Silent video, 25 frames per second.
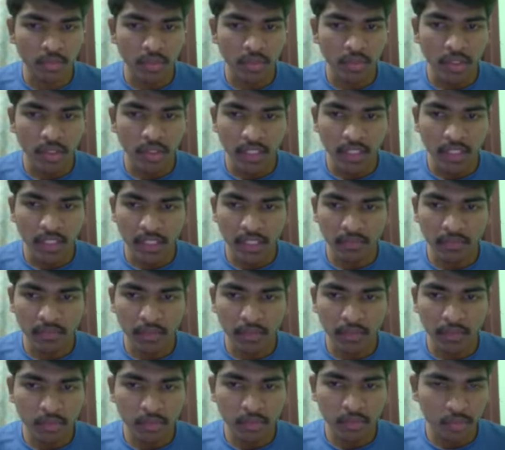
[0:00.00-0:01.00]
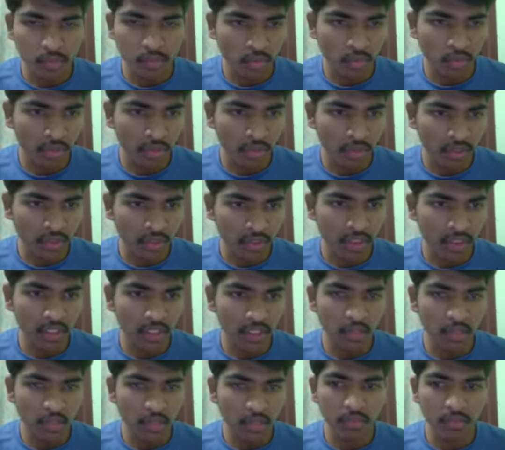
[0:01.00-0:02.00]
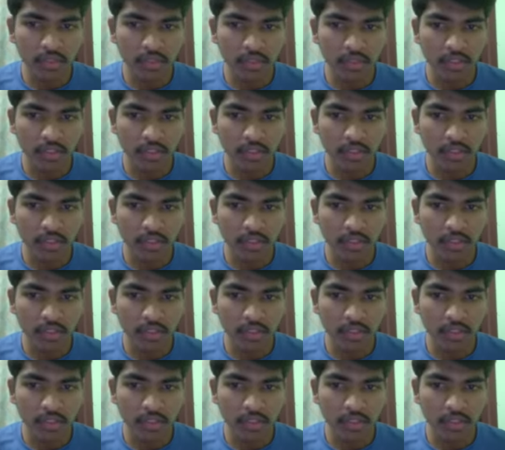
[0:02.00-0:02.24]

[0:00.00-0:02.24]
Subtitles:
Then it will store in the count.